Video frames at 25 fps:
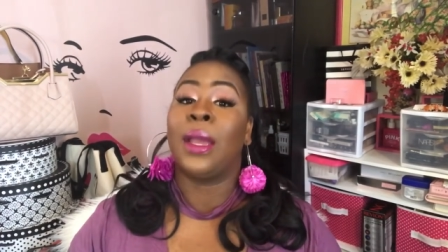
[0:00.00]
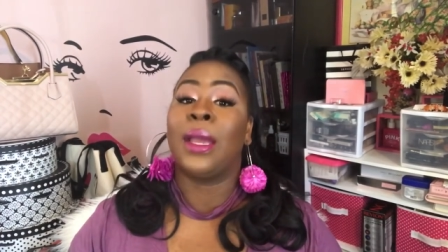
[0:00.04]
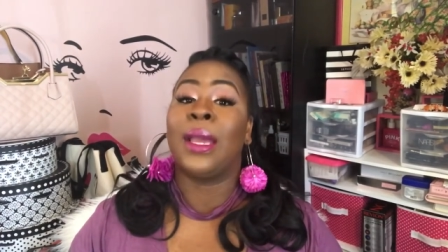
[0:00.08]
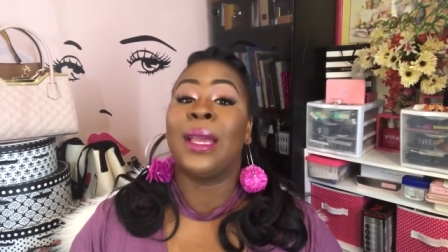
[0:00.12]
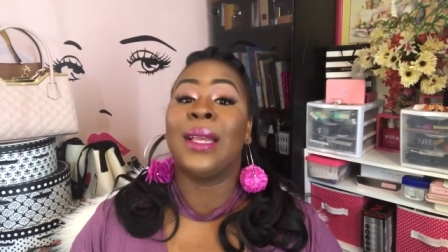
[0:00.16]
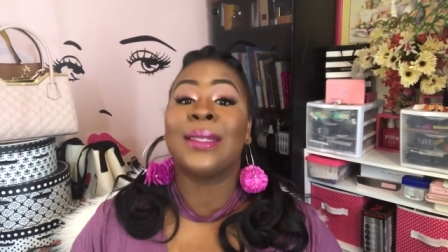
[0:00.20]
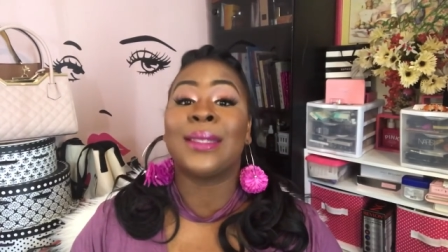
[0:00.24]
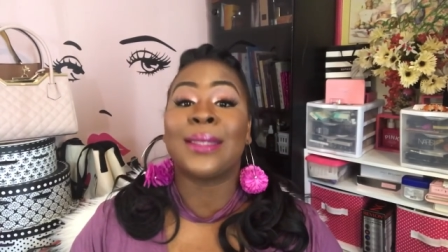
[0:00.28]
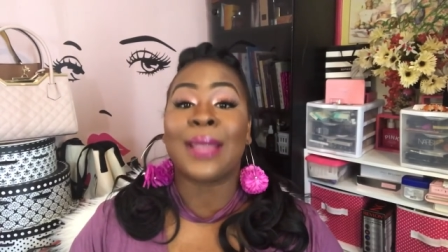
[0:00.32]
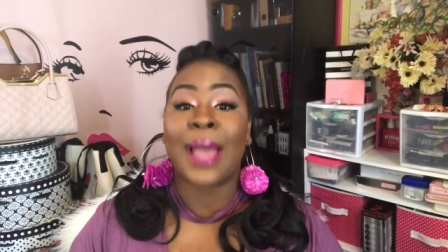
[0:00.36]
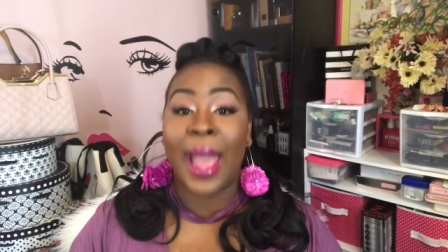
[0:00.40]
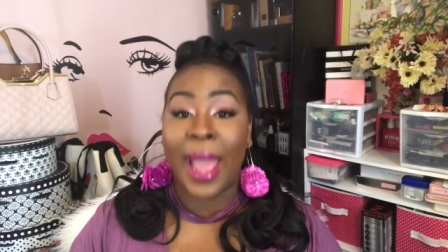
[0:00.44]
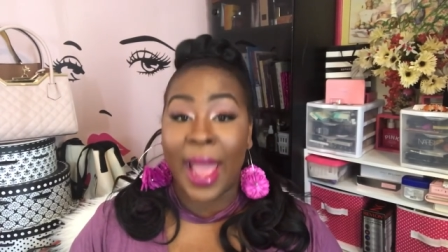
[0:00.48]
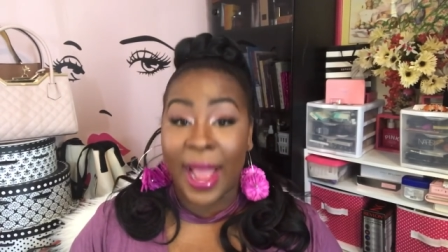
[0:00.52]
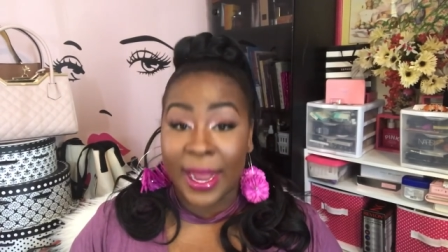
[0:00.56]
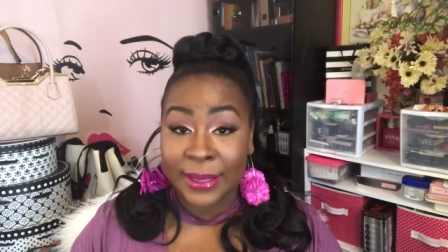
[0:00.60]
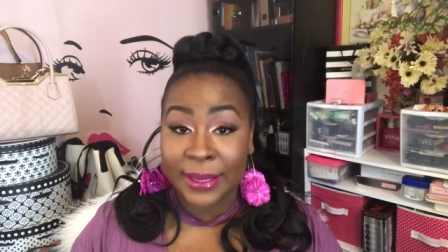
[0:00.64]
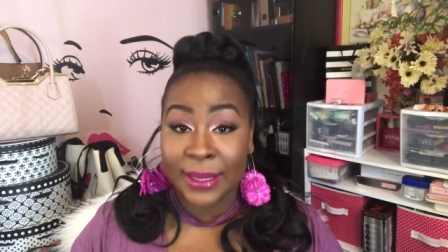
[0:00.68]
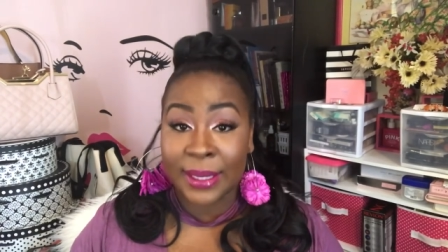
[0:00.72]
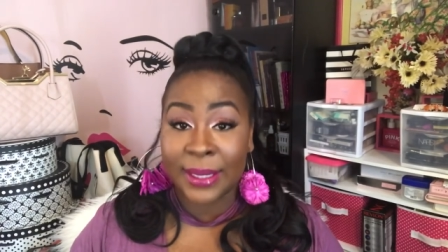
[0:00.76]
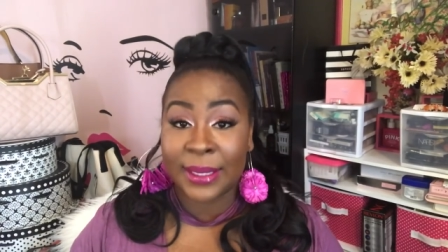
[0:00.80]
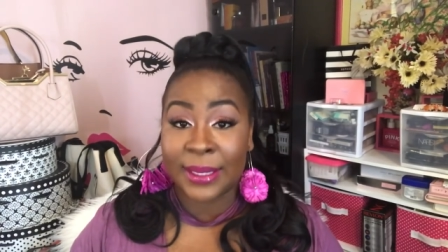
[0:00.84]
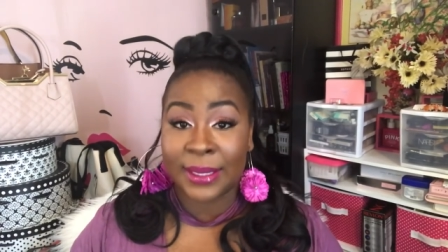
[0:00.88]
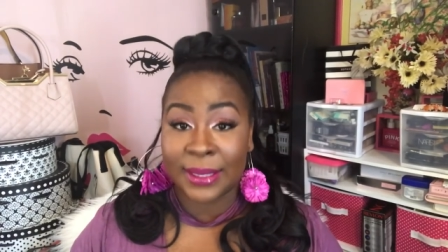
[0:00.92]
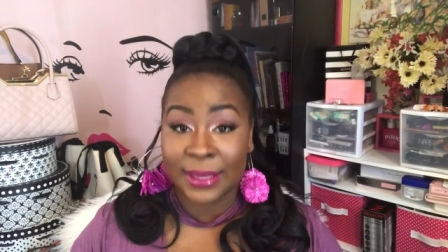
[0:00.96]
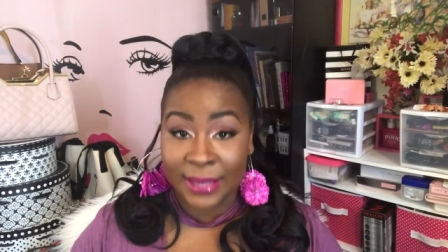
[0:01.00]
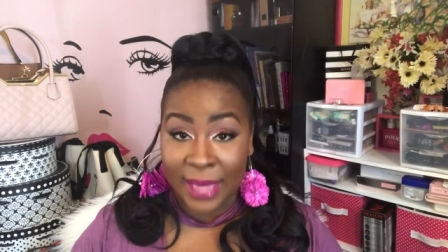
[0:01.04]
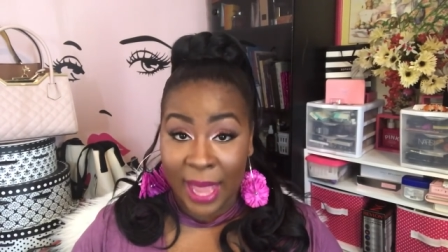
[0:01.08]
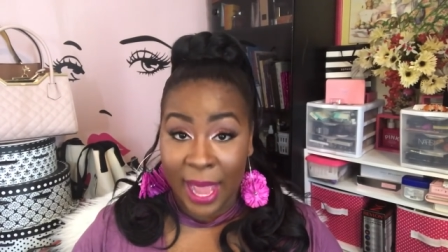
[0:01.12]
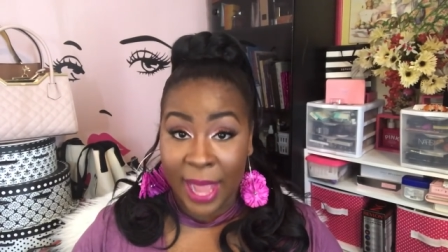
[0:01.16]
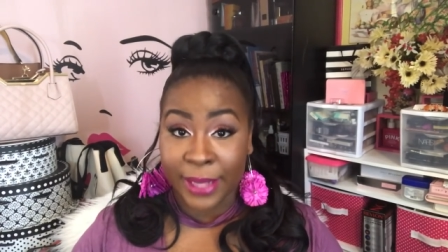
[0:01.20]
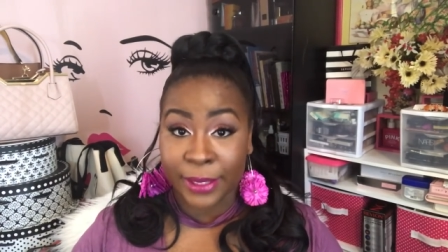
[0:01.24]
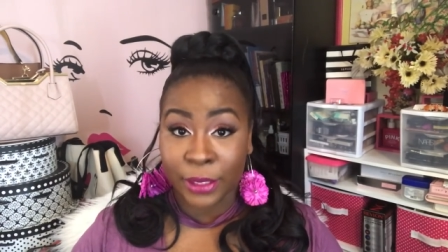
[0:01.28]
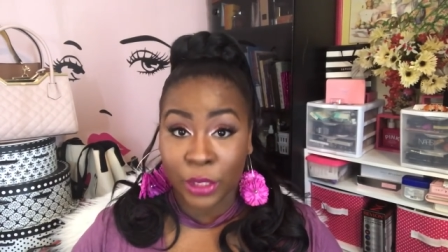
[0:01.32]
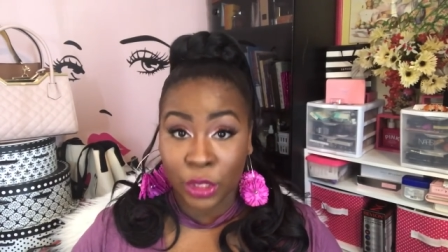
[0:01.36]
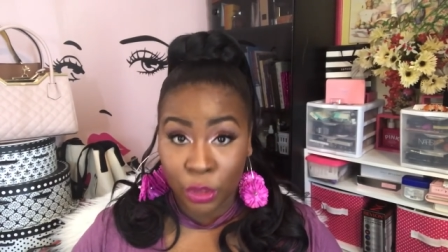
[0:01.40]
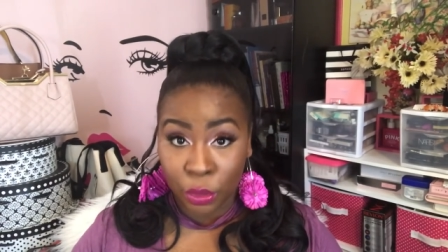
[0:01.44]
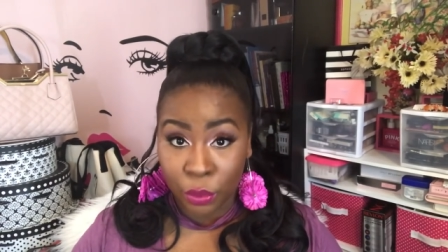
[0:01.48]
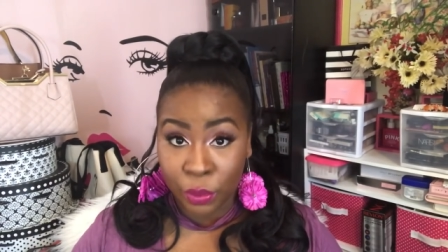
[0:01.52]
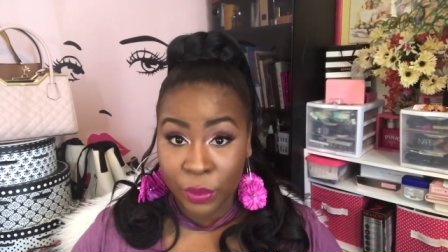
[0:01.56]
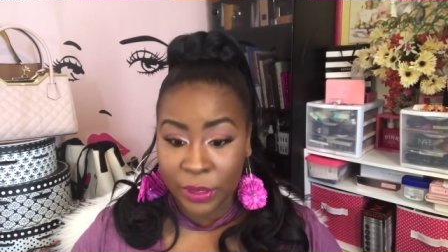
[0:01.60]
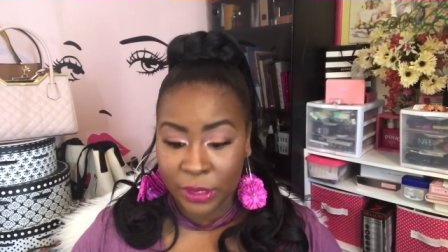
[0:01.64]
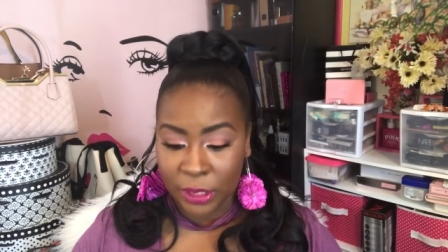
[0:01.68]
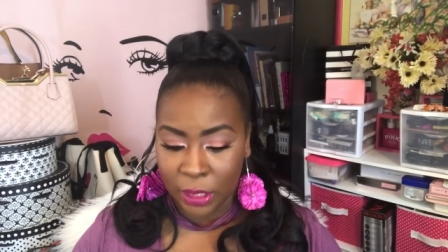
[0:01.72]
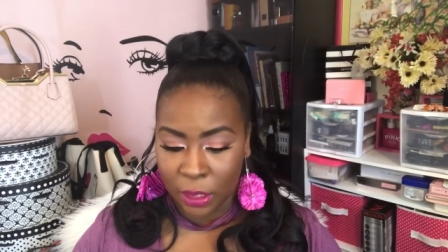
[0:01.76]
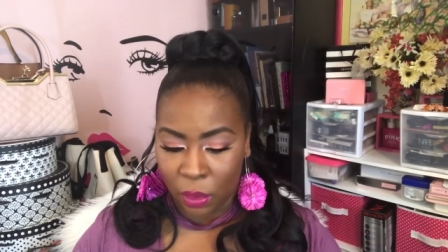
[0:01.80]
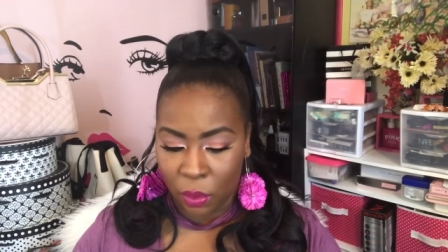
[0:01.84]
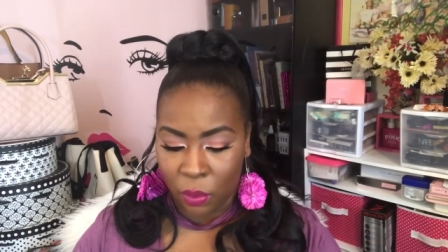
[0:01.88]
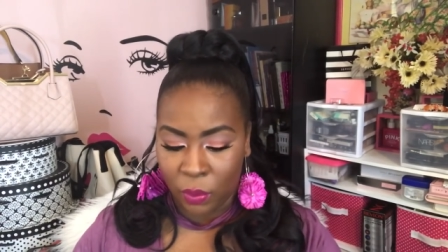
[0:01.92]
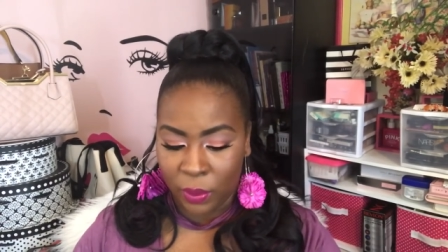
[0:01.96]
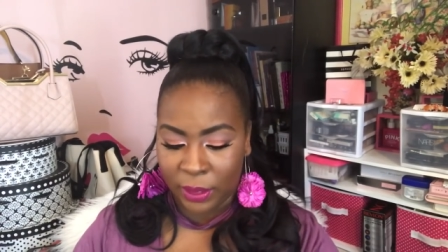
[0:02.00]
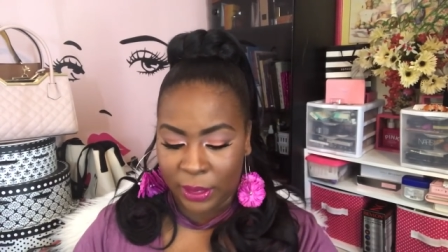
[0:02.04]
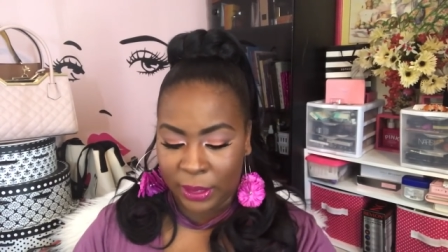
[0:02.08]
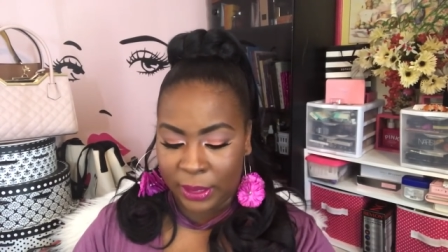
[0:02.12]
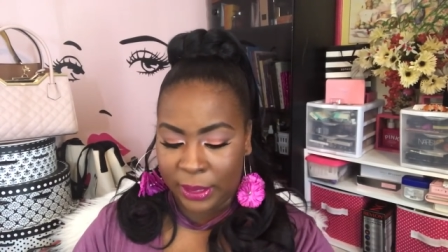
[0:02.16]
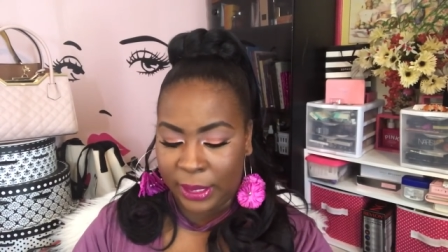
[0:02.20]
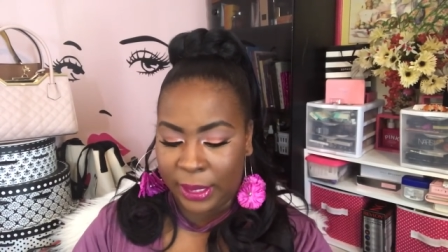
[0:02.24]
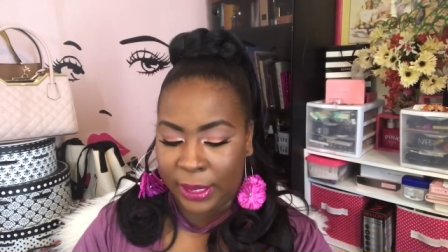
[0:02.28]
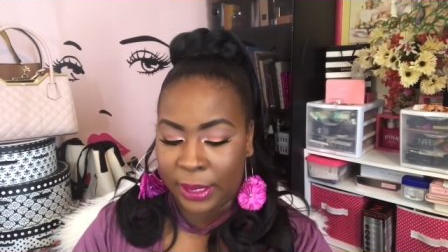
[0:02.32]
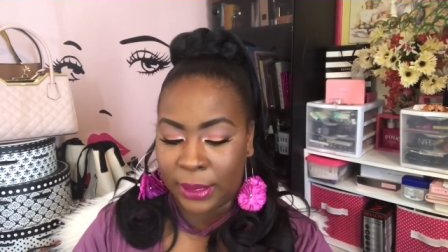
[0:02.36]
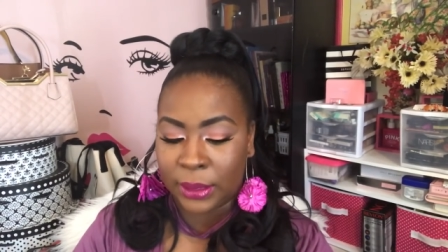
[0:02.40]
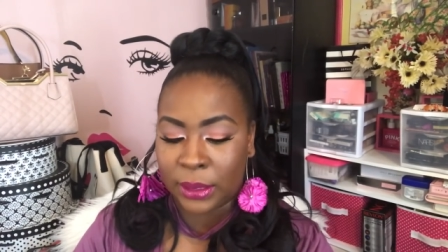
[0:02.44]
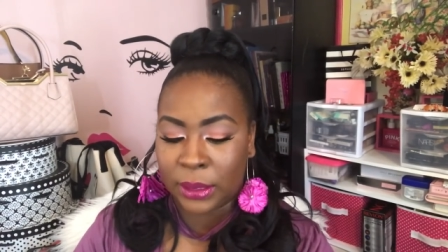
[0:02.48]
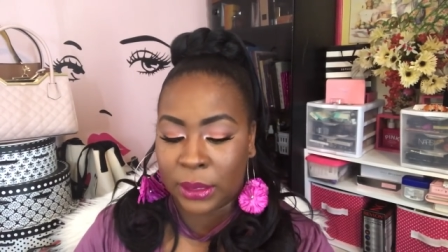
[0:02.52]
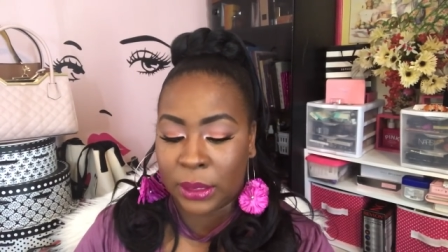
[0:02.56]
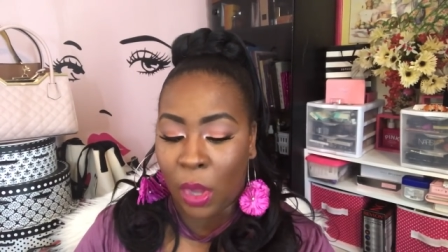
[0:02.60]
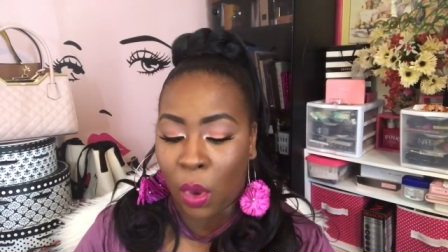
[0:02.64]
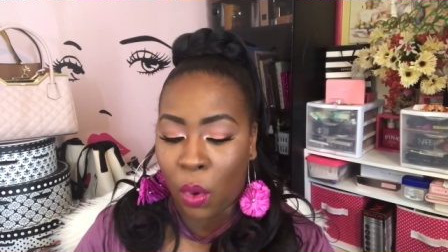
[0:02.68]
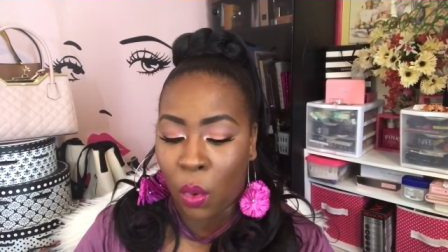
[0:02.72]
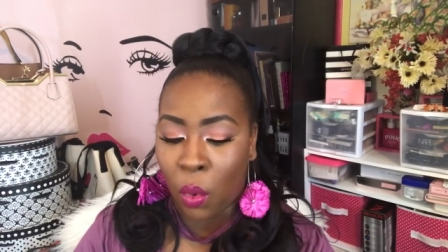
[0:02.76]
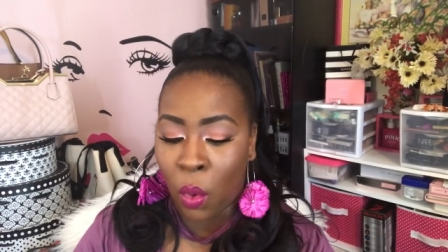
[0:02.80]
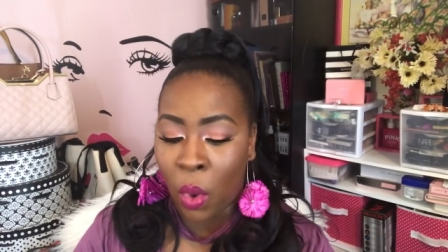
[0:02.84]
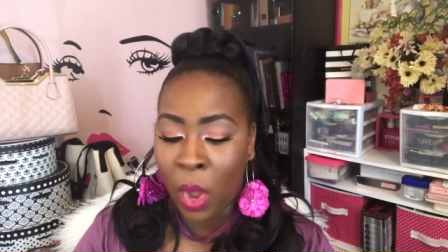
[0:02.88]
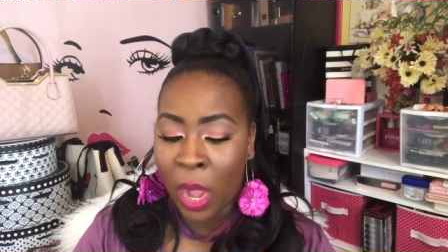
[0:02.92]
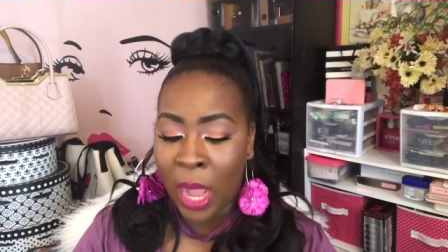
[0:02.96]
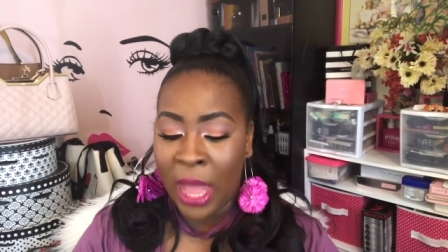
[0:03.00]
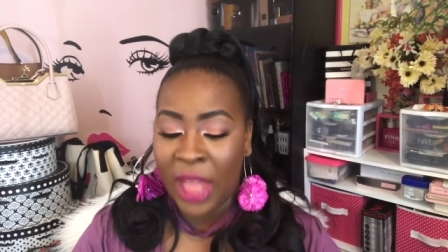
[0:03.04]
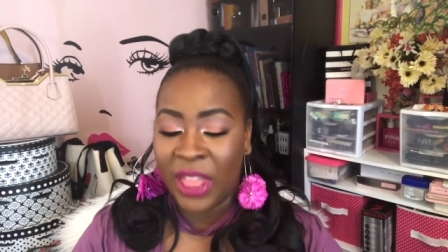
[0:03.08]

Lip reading: It's actually designed to sit on a desk. So